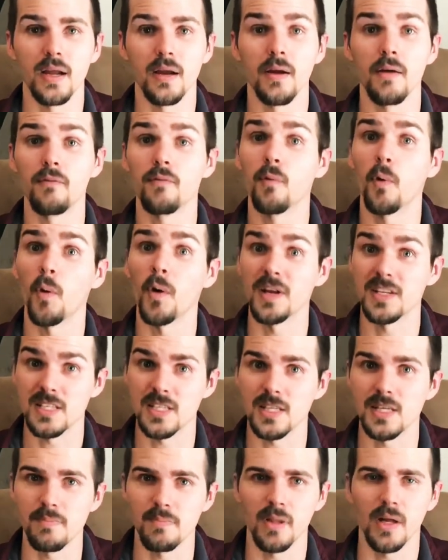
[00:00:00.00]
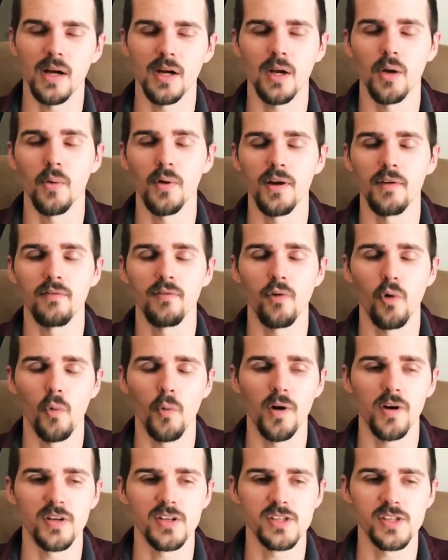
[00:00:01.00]
for a Sleeplocke going
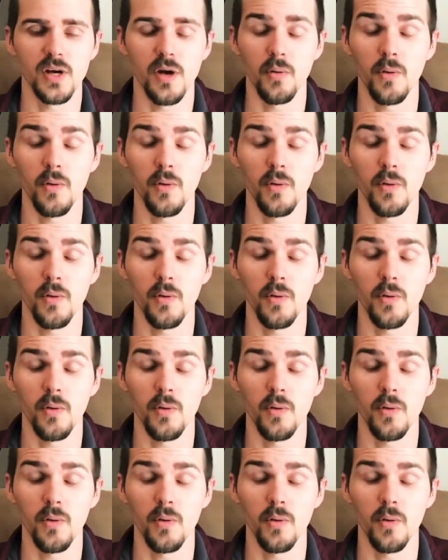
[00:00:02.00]
forward. So